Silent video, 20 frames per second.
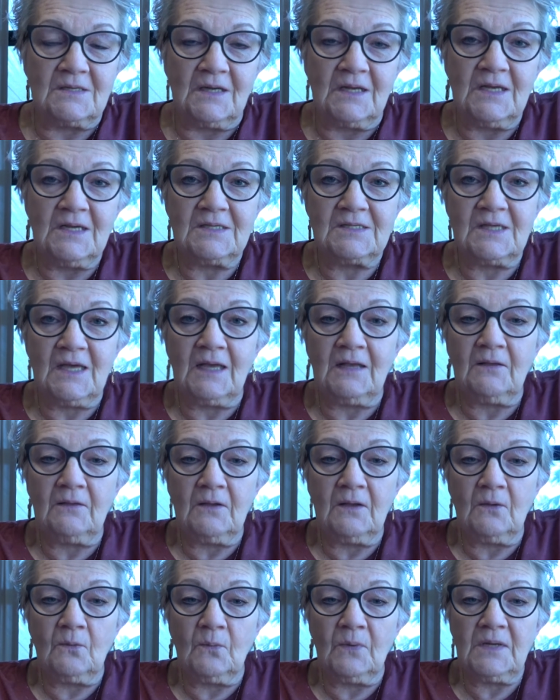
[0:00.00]
And he said,
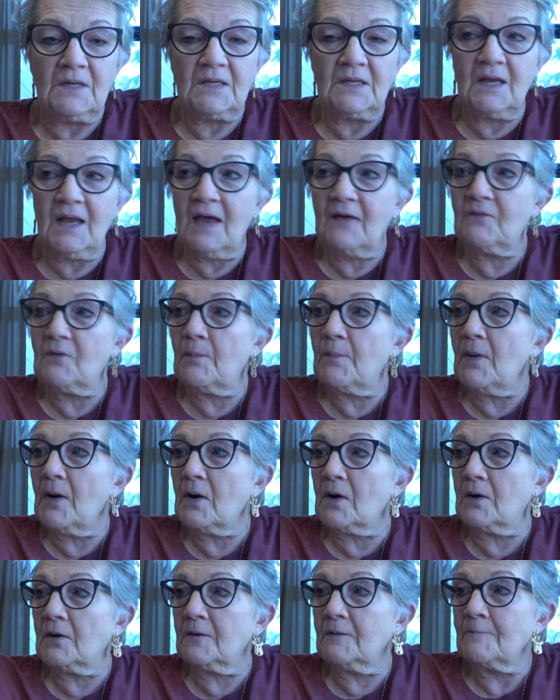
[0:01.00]
and we did have a
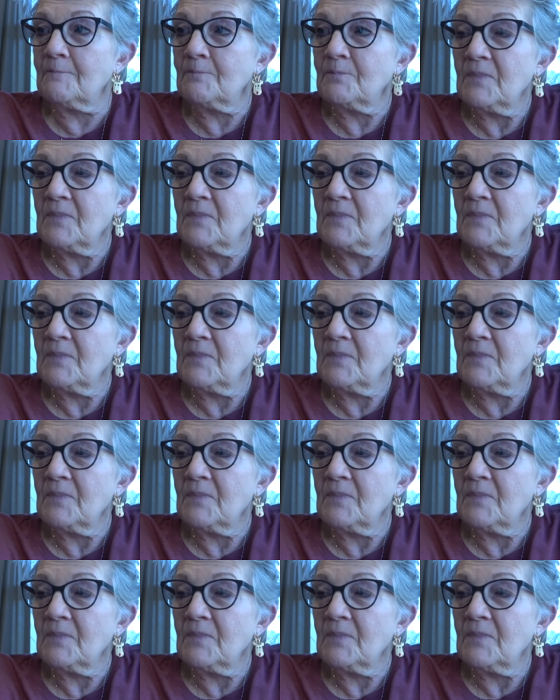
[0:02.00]
part,